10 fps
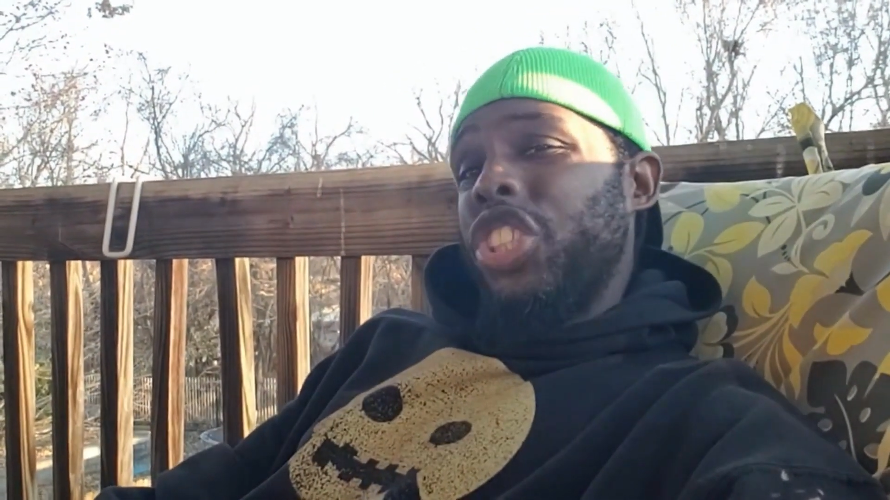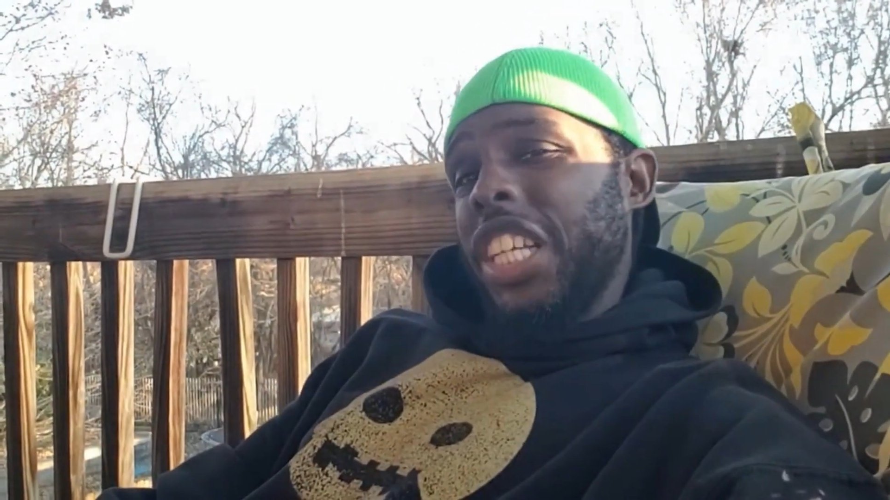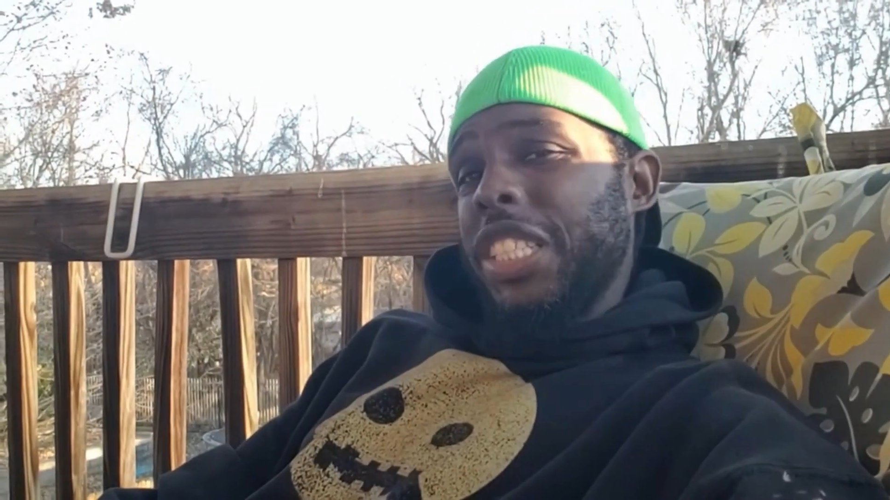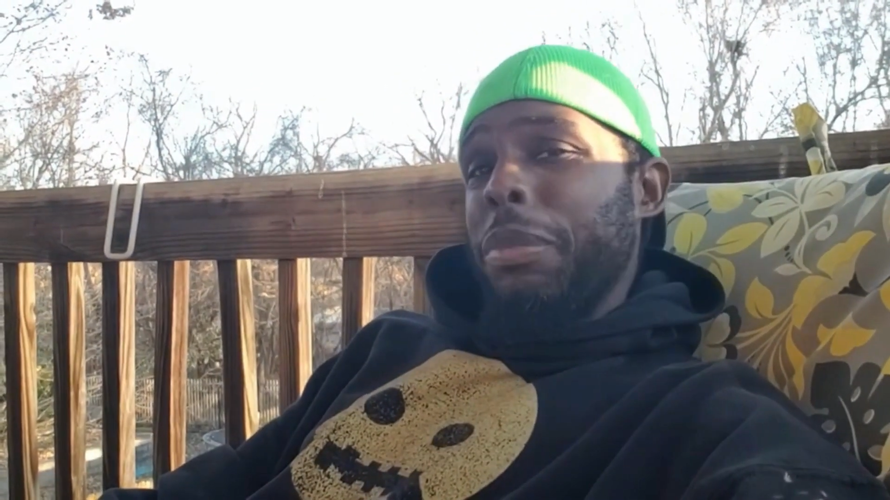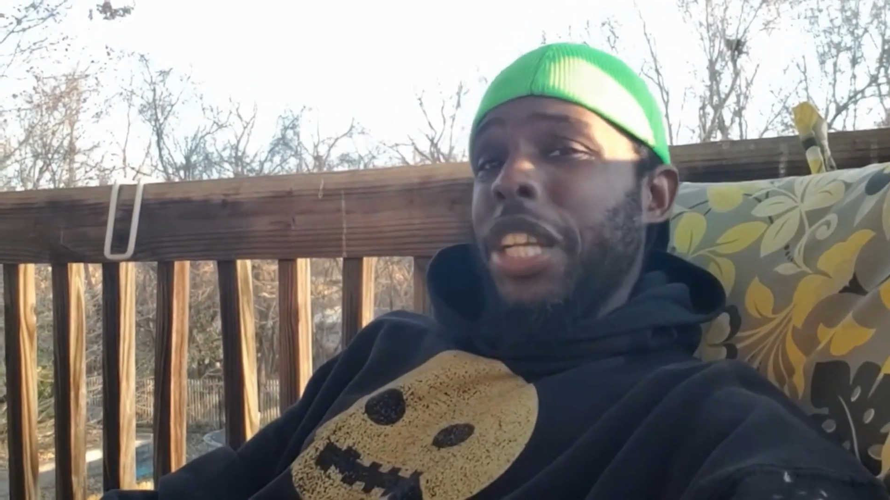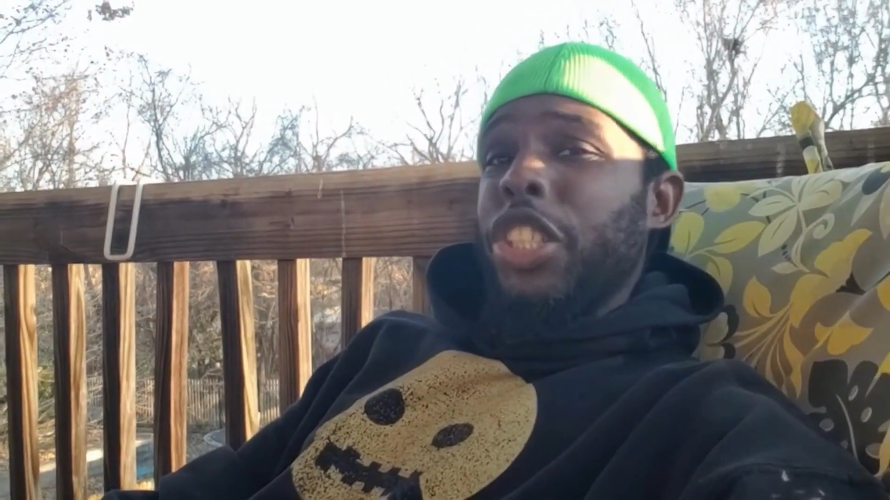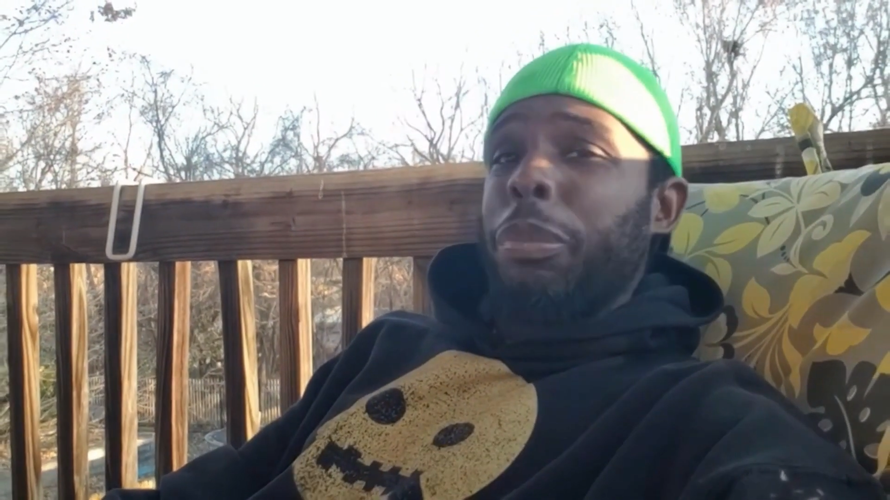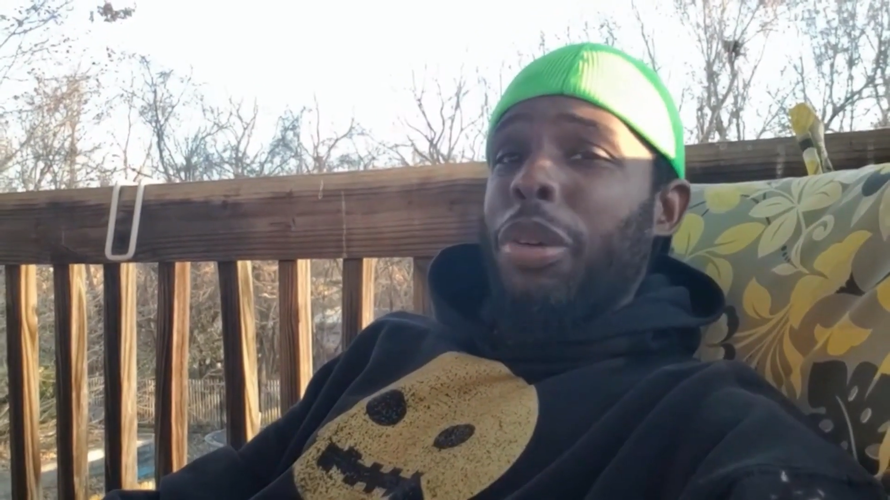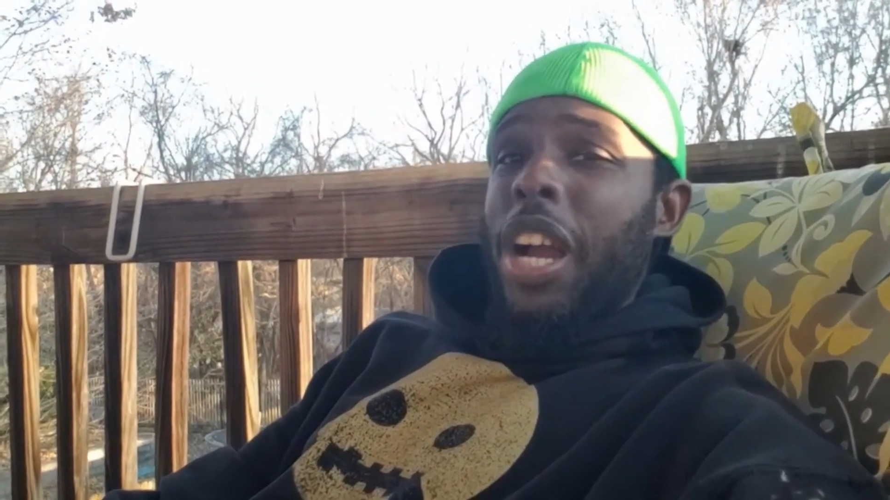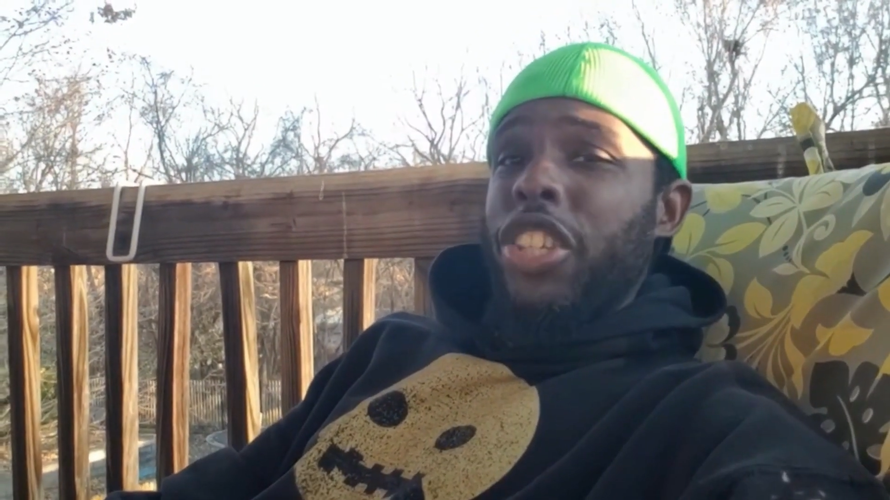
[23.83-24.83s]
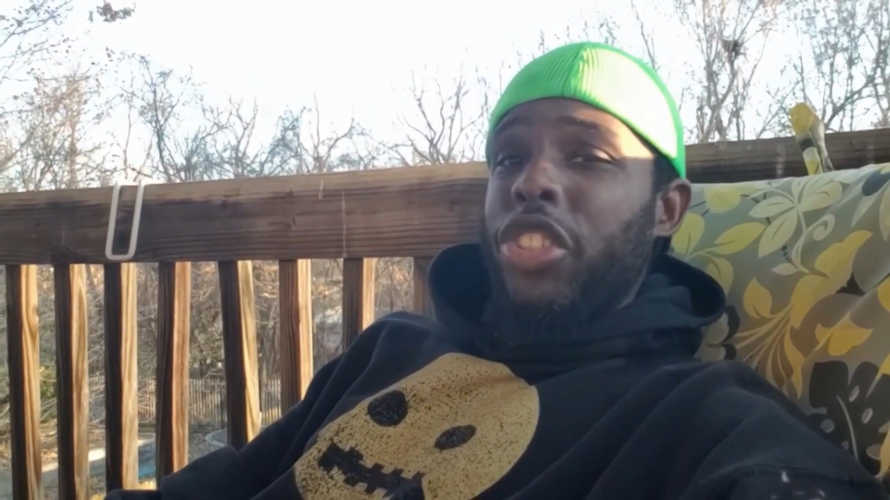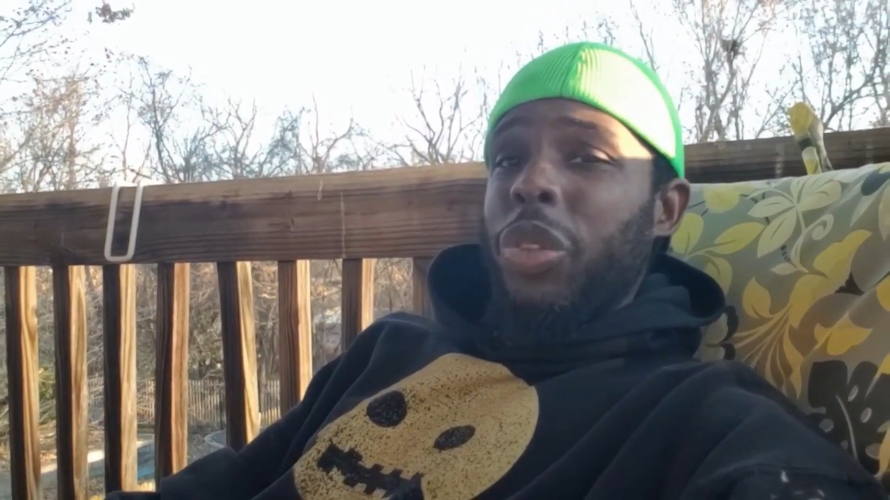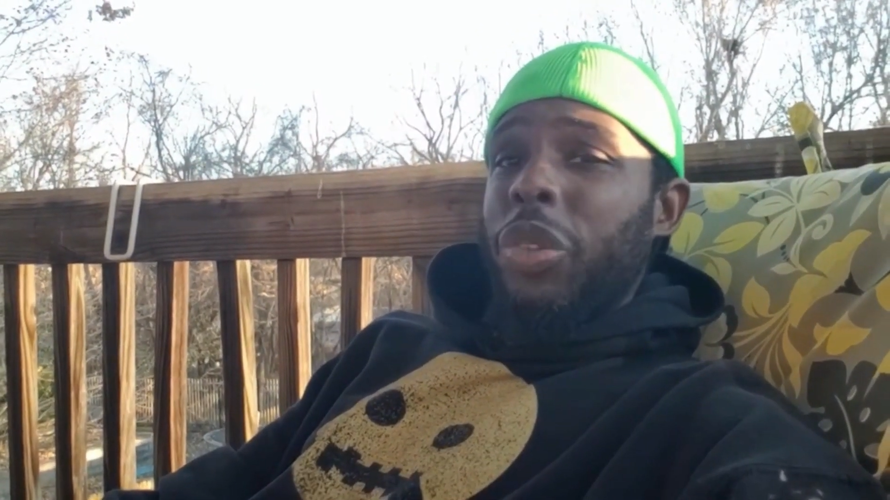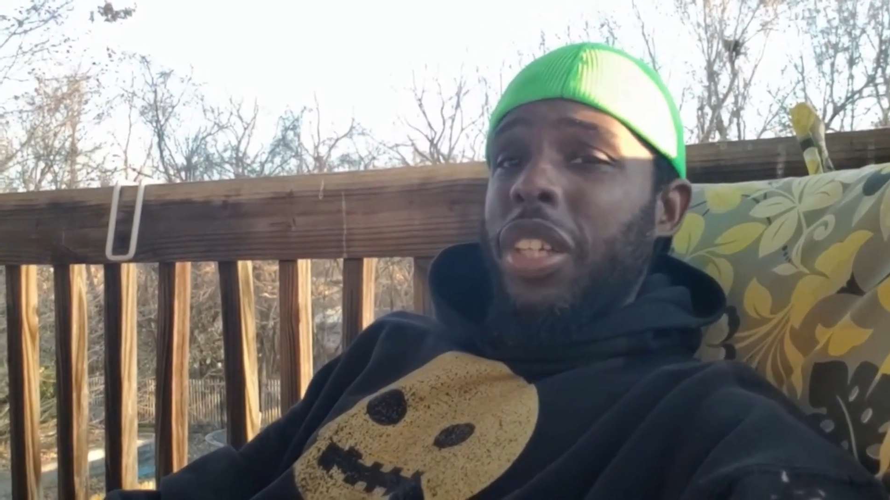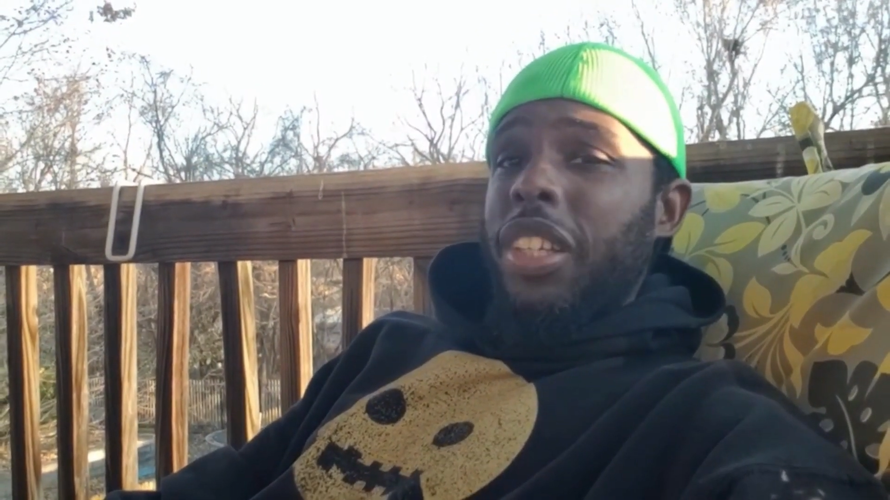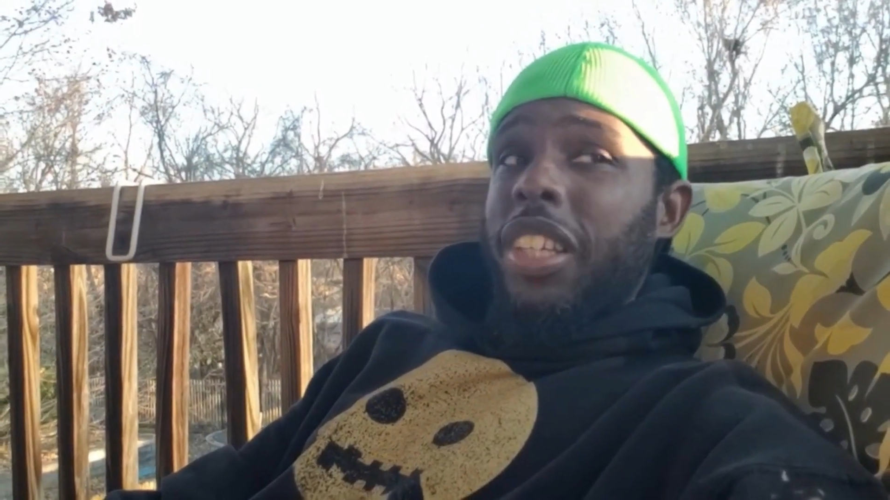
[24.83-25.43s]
just might surprise you.